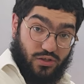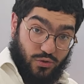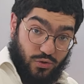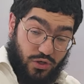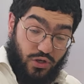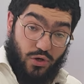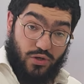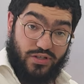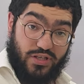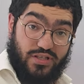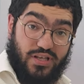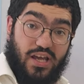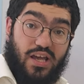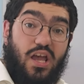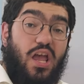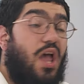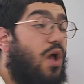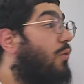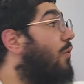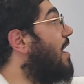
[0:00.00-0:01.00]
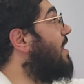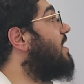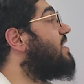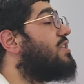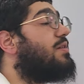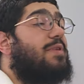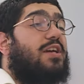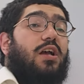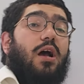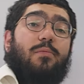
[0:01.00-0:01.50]
who uses it, when does
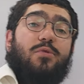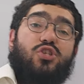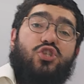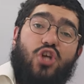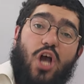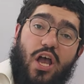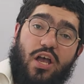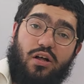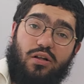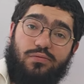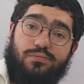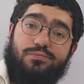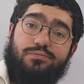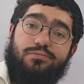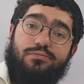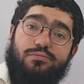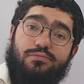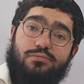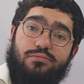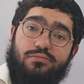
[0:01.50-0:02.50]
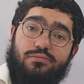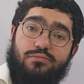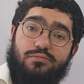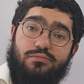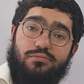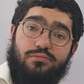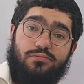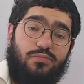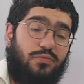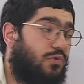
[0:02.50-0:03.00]
he become a shoyl?
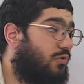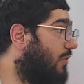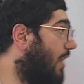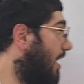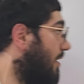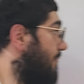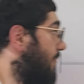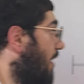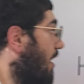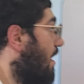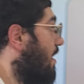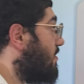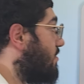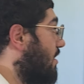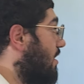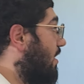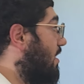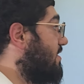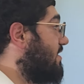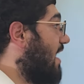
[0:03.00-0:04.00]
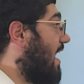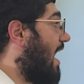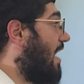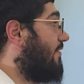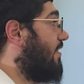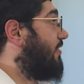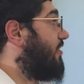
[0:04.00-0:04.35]
Right? So, because you have the